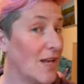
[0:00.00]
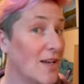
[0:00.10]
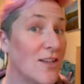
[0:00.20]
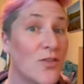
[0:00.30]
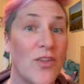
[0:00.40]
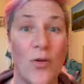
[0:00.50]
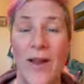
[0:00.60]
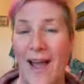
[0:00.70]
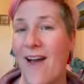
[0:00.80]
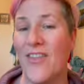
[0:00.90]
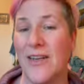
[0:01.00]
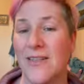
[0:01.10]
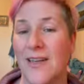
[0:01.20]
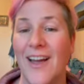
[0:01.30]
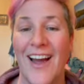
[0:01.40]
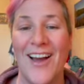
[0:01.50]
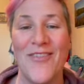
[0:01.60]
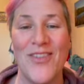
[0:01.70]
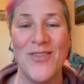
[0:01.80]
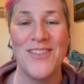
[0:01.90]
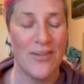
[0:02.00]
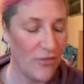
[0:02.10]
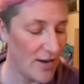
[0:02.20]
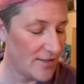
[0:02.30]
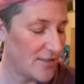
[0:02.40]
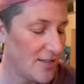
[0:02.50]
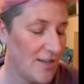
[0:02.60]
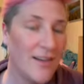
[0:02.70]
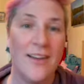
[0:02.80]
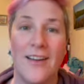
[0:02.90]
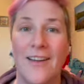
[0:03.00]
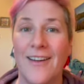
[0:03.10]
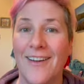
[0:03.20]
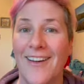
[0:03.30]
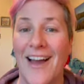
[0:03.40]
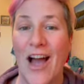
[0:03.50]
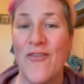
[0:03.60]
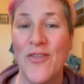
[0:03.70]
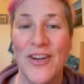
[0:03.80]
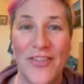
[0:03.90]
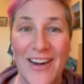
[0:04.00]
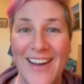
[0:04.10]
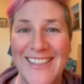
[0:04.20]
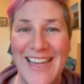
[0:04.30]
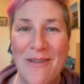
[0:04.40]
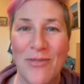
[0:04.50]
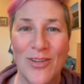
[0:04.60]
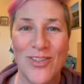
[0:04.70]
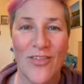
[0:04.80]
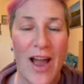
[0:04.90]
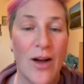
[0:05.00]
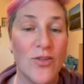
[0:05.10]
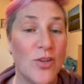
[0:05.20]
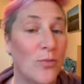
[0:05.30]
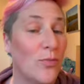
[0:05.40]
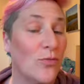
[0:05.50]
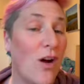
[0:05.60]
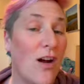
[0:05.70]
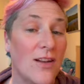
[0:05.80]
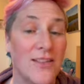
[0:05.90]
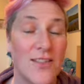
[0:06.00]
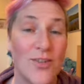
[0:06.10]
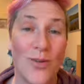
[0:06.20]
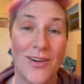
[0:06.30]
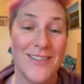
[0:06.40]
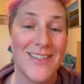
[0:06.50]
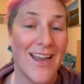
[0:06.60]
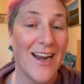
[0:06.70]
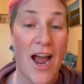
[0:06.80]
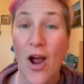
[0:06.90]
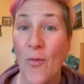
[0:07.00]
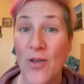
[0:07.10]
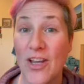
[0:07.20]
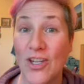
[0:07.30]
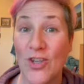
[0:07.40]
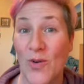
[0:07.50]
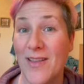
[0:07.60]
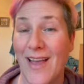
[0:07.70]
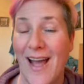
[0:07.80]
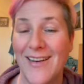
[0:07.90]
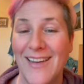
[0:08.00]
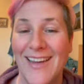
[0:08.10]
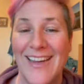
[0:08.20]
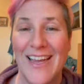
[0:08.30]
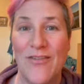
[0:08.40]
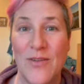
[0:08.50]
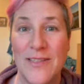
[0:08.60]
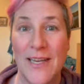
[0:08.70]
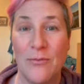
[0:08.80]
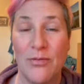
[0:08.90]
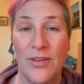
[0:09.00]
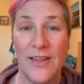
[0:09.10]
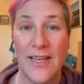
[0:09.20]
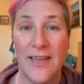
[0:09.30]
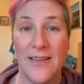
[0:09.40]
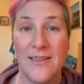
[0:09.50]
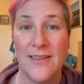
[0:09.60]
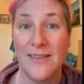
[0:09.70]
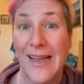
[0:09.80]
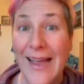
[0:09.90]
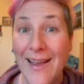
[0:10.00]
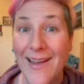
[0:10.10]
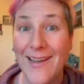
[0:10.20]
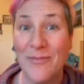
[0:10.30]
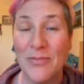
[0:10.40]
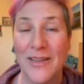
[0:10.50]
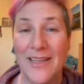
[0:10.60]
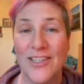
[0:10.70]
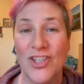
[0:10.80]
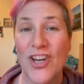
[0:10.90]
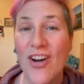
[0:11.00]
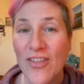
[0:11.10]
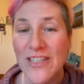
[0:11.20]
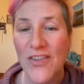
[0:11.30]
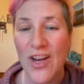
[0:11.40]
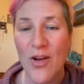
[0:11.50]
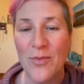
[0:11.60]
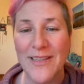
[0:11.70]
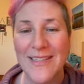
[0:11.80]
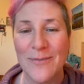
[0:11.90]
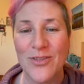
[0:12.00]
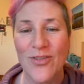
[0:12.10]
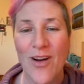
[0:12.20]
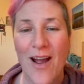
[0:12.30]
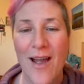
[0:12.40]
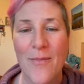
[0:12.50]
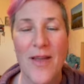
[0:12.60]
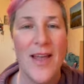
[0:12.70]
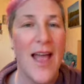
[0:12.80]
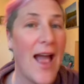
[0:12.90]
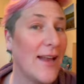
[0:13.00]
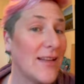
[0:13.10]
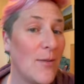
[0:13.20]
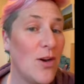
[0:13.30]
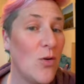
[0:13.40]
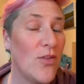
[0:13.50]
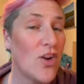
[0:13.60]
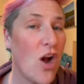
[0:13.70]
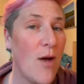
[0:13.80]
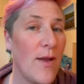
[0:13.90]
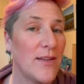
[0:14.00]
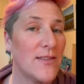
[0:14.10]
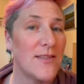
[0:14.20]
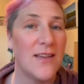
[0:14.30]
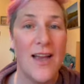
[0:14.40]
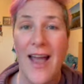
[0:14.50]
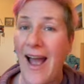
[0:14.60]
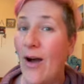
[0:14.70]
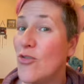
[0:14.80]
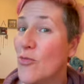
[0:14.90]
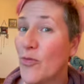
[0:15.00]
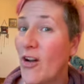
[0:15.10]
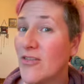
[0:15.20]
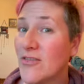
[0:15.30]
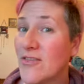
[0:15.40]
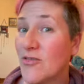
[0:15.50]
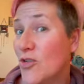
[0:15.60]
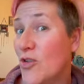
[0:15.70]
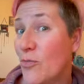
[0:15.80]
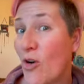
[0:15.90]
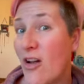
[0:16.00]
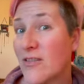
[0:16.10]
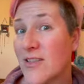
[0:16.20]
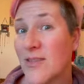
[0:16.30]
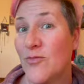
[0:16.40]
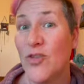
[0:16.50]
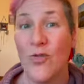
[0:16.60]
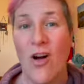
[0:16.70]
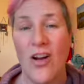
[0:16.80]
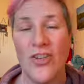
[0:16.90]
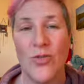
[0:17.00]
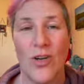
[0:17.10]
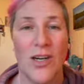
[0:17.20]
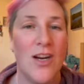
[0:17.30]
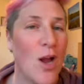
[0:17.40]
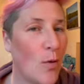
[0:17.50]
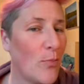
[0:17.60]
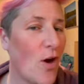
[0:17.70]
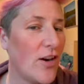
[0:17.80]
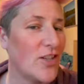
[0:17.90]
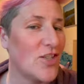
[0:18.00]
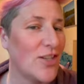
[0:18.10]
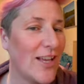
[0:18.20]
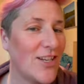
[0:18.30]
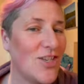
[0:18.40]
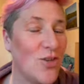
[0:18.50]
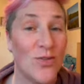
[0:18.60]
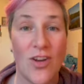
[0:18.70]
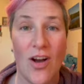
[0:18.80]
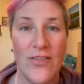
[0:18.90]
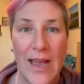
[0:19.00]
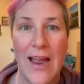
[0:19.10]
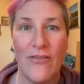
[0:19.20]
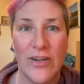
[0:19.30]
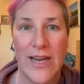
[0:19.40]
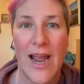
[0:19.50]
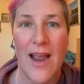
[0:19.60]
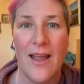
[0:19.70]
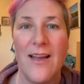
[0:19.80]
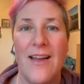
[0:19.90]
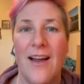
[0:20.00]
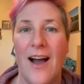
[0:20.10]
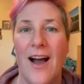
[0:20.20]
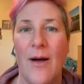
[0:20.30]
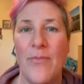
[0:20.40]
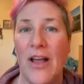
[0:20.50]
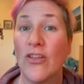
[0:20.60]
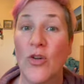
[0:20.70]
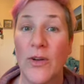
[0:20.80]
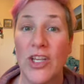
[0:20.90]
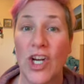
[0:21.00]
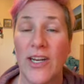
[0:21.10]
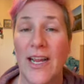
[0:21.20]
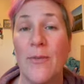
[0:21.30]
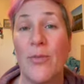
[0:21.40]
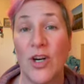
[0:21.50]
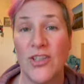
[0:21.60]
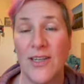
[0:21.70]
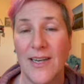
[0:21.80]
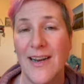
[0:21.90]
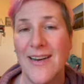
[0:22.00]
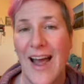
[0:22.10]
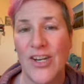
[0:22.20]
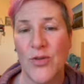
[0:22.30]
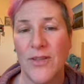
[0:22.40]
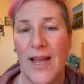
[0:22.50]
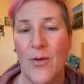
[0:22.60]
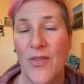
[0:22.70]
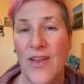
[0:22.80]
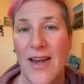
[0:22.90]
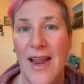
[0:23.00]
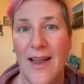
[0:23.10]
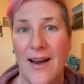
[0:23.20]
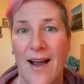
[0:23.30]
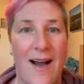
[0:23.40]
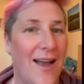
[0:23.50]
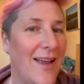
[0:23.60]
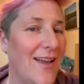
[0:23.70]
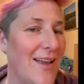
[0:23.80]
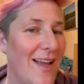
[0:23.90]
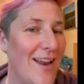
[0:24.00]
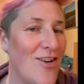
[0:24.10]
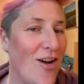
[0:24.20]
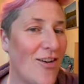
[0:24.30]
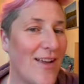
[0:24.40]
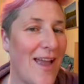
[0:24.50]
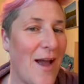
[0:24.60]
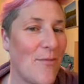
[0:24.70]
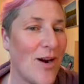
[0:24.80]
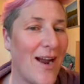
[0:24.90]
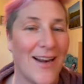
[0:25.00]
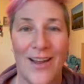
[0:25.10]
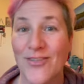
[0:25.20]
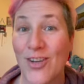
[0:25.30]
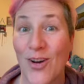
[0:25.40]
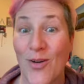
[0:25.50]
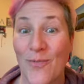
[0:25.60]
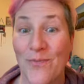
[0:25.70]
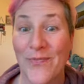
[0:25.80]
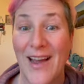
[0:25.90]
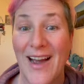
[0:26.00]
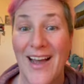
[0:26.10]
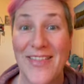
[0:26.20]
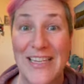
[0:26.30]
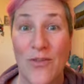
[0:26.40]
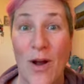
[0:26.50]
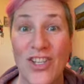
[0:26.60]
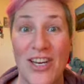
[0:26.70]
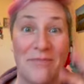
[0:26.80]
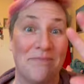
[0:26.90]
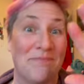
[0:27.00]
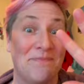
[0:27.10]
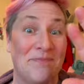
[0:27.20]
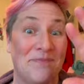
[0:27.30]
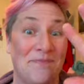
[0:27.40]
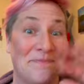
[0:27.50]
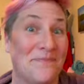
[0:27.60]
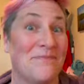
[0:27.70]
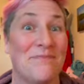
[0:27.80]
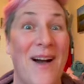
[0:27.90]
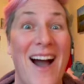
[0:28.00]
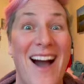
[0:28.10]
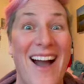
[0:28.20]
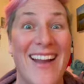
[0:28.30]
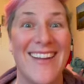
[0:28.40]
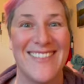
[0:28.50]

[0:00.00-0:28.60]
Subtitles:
So there we have it. A few different examples of how to bronze your skin. I hope you enjoyed that. If you did, please like, please share this video, please subscribe, and let me know in the comments how you bronze. Do you bronze? Do you contour? What products do you like to use on the everyday that look really good in person, in natural light with the naked eye, not on camera? I'd love to know. Thanks for watching. Bye.